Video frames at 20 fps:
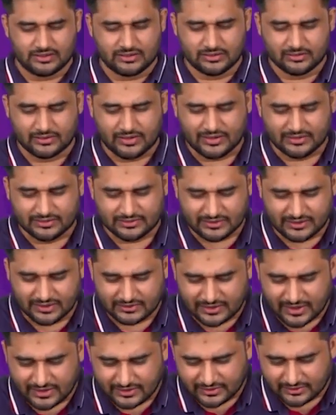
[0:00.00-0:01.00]
you can
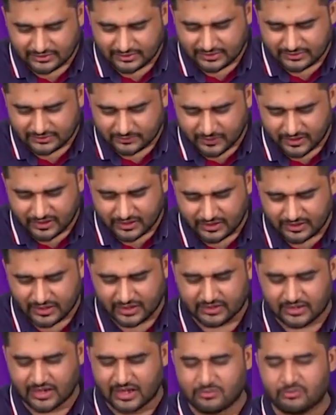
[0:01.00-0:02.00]
say that in this
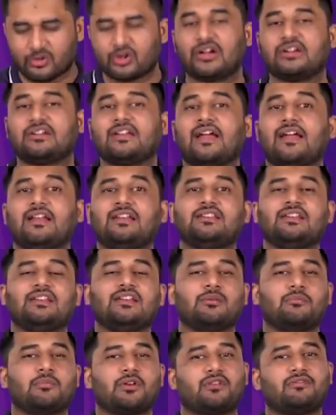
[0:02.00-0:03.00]
particular carbocation, the
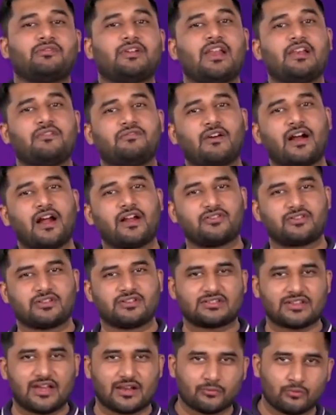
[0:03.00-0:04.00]
number of alpha
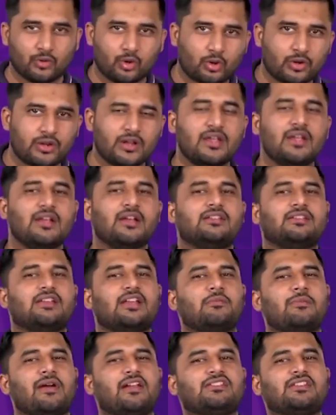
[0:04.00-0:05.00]
hydrogens are more,
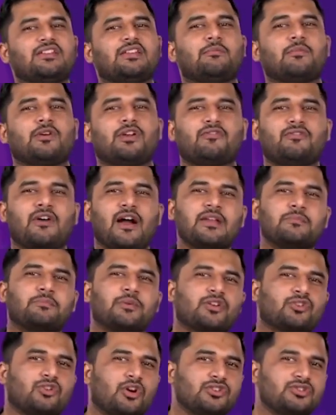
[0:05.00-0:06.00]
thereby the number of
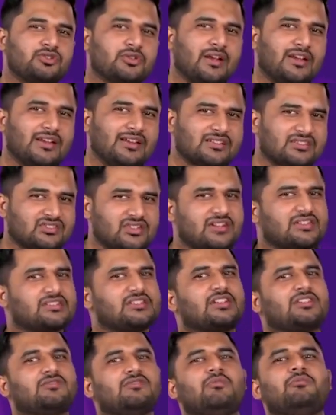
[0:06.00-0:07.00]
hyperconjugating
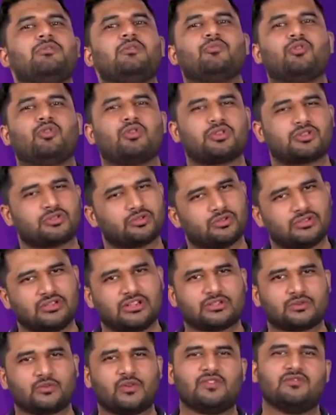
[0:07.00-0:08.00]
structures will be more. So
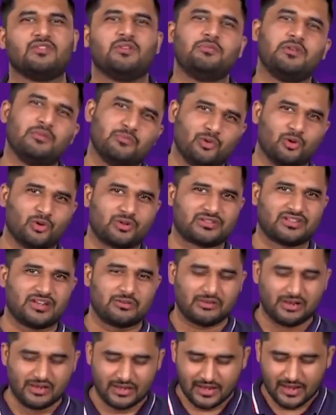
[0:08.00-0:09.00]
this one will be more
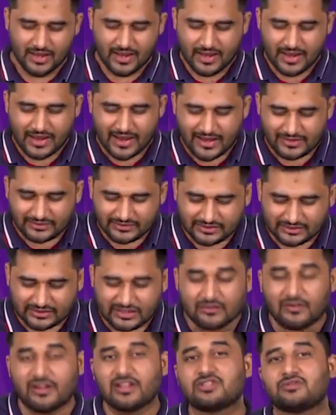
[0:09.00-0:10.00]
stable, and this
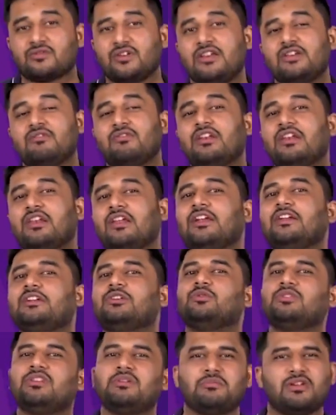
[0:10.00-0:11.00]
eventually will lead
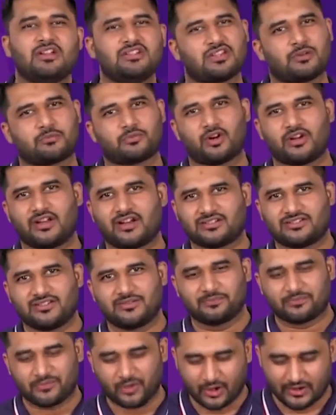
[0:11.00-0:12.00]
to the major product.
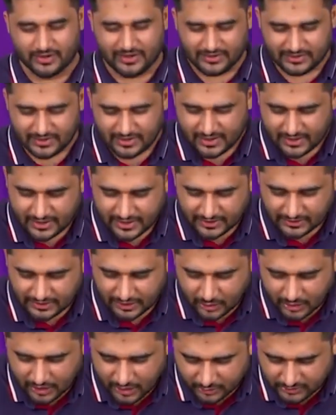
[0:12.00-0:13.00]
All right. And
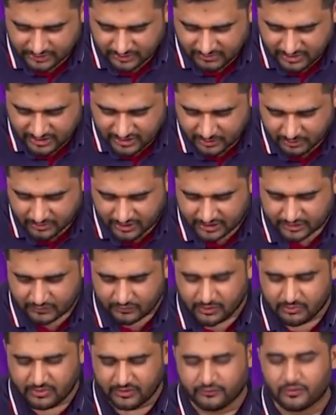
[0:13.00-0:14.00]
now how the major product
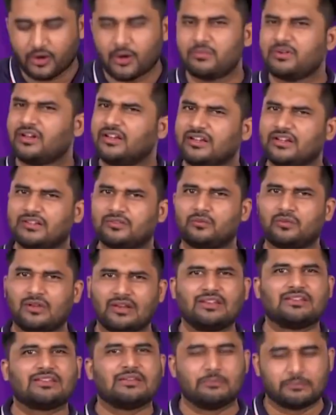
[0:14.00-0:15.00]
will be formed? It is
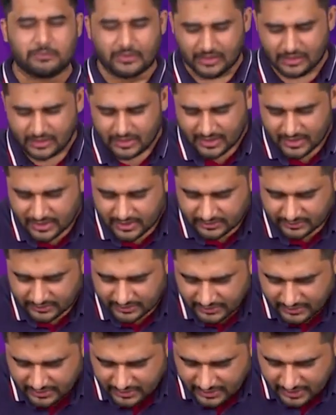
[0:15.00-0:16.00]
very simple.
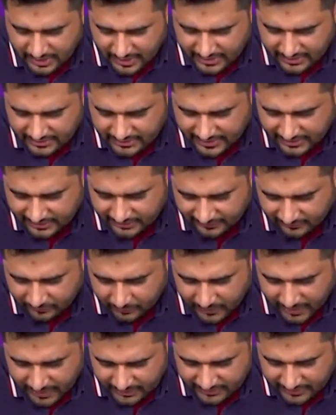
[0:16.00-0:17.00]
The I
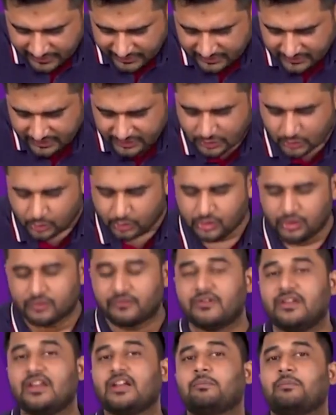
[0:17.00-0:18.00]
negative part, that is the
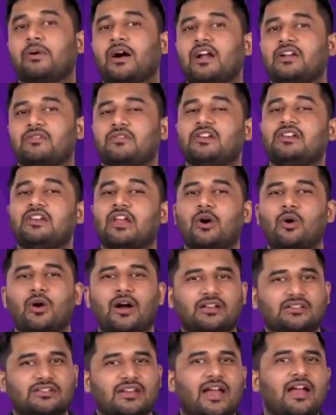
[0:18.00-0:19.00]
nucleophilic part, will now
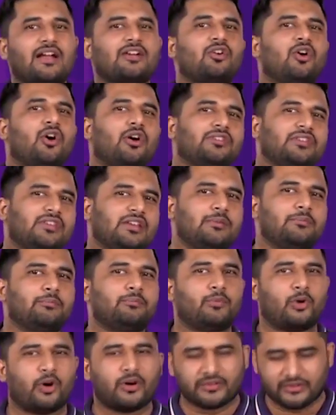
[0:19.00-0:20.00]
attack on the
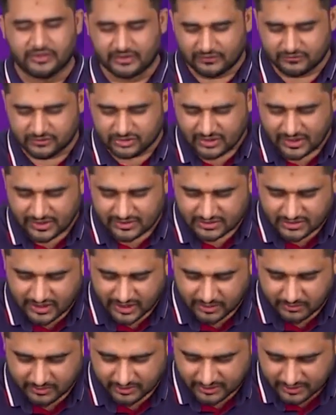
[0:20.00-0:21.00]
positive charge
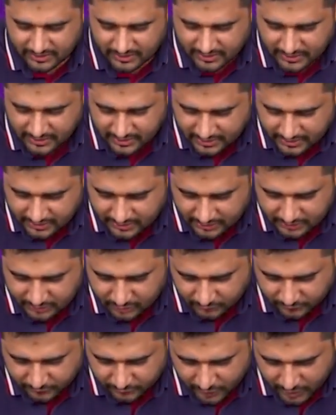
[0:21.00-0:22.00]
carbon
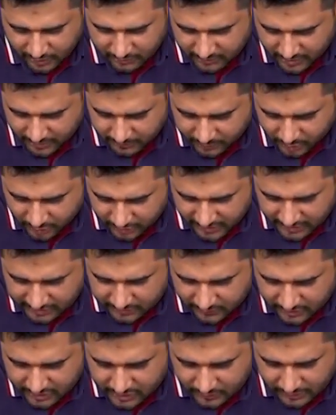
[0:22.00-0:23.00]
to form a
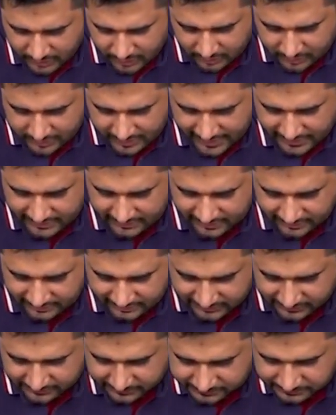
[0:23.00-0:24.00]
product which will look like
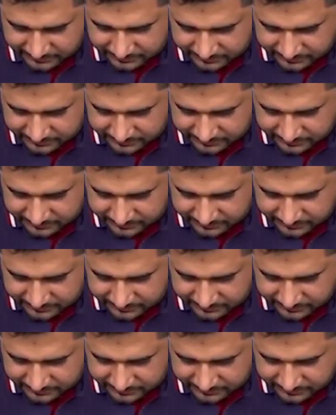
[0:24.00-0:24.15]
this.